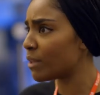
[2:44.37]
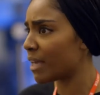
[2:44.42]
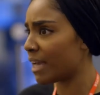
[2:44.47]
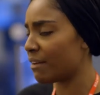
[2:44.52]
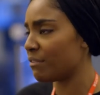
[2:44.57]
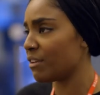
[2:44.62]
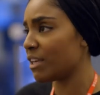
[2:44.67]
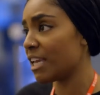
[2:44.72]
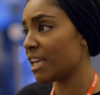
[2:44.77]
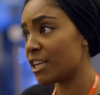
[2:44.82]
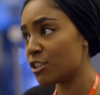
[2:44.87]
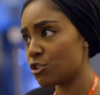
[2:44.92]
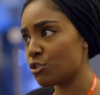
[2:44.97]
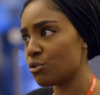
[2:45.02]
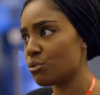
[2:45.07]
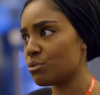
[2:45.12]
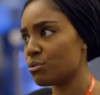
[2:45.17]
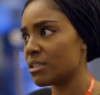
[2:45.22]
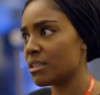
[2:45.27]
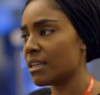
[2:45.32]
they're having
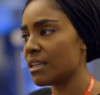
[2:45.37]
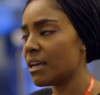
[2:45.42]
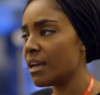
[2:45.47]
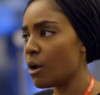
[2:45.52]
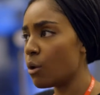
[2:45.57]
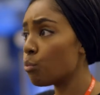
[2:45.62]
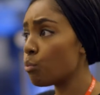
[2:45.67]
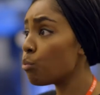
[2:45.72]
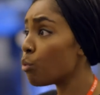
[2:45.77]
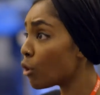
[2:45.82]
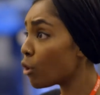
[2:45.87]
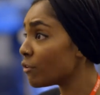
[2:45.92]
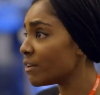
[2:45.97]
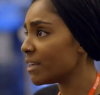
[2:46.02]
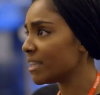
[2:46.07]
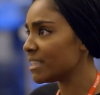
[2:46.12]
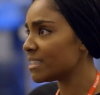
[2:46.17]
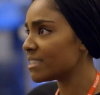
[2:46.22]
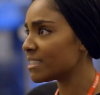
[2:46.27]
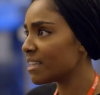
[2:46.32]
issues and
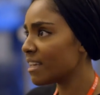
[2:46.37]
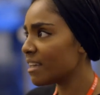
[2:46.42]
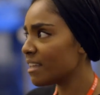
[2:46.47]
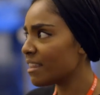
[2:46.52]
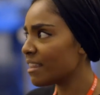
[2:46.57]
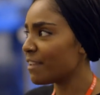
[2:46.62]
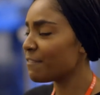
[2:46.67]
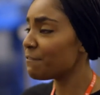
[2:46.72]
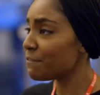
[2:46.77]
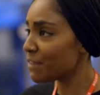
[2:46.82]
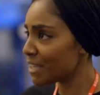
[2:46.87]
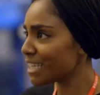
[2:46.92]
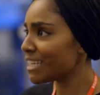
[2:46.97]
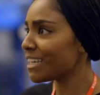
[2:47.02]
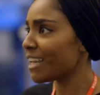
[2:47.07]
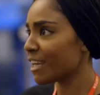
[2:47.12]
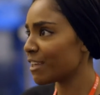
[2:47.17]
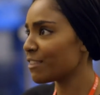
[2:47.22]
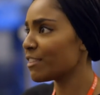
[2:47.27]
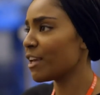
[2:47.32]
worries, they feel
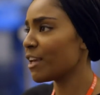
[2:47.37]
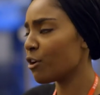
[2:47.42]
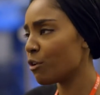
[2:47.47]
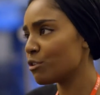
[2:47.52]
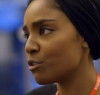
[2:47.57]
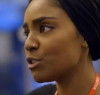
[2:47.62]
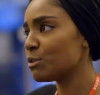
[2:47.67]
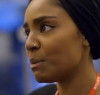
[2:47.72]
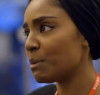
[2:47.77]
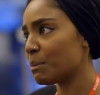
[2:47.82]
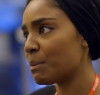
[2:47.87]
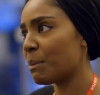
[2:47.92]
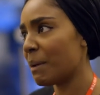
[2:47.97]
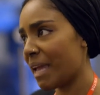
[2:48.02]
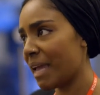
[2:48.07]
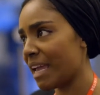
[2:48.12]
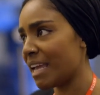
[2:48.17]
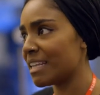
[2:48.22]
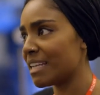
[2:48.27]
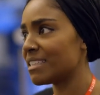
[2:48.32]
like they're going to be
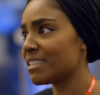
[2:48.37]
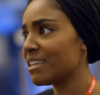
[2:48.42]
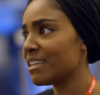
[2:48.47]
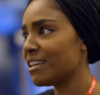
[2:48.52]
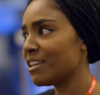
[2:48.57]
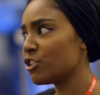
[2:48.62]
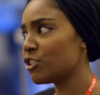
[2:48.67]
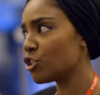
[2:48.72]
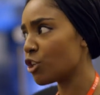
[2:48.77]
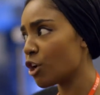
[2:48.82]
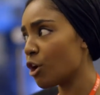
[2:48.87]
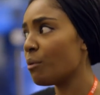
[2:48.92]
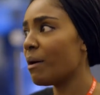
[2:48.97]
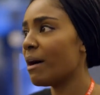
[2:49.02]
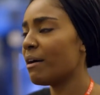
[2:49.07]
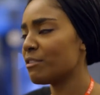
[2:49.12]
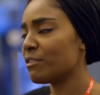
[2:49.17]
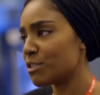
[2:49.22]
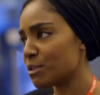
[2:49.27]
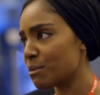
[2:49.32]
prepared to go
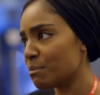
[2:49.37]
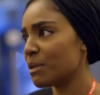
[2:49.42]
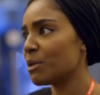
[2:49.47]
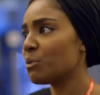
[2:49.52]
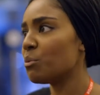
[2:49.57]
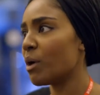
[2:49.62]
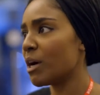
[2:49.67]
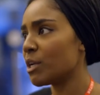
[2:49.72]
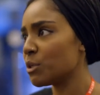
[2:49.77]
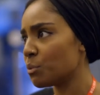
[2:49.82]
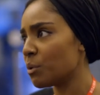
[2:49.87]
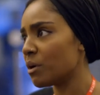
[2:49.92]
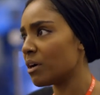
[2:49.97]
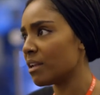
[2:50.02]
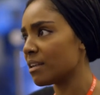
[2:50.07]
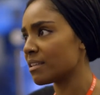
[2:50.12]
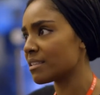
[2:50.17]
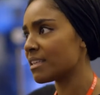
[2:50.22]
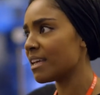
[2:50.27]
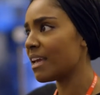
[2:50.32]
out into the big wide
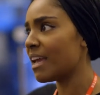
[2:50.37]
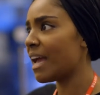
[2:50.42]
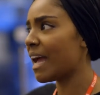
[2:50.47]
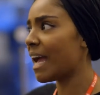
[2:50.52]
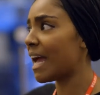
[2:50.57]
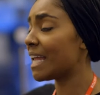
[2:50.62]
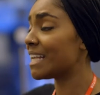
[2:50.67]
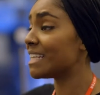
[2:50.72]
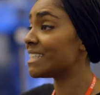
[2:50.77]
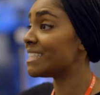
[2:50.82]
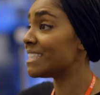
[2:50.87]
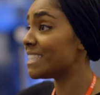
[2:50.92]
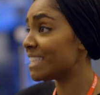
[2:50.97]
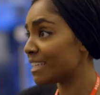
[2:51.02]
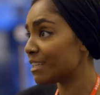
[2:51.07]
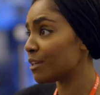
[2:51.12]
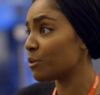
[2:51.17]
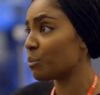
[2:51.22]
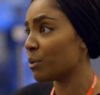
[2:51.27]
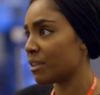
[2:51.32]
world and
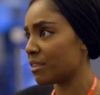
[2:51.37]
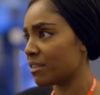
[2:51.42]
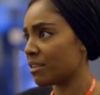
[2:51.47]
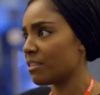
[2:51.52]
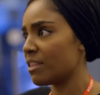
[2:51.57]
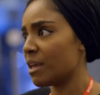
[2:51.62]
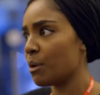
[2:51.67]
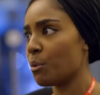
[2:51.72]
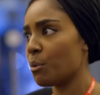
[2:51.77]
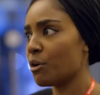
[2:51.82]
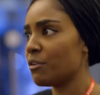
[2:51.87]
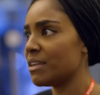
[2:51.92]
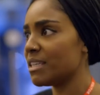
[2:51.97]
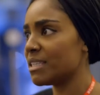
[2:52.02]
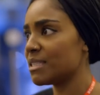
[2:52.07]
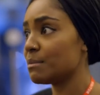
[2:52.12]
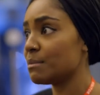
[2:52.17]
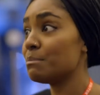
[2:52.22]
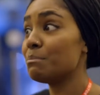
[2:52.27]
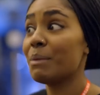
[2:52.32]
deal with their
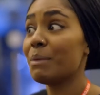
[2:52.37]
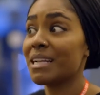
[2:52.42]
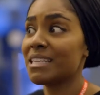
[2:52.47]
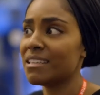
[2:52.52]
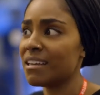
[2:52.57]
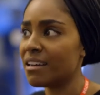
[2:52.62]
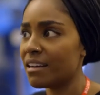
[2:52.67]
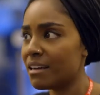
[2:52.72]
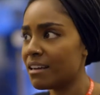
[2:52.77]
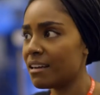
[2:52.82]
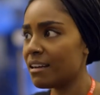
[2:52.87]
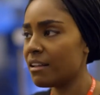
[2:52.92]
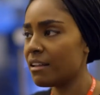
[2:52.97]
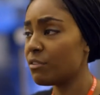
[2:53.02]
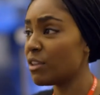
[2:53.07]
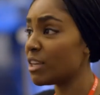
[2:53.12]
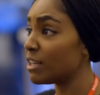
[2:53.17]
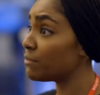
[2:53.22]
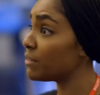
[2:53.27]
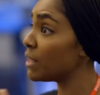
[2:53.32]
worries better
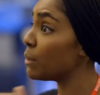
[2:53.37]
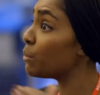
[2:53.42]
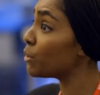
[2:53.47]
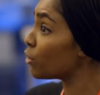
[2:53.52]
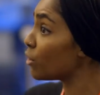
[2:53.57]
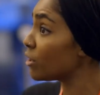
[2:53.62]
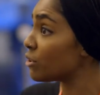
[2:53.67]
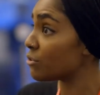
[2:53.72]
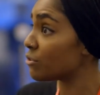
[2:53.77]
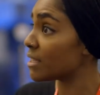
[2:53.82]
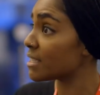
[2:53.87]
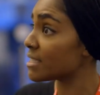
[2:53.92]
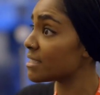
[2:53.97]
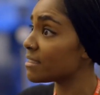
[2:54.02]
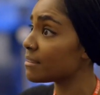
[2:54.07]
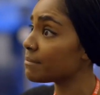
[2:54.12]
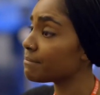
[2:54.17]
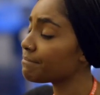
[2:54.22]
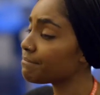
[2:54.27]
than if they were not addressed.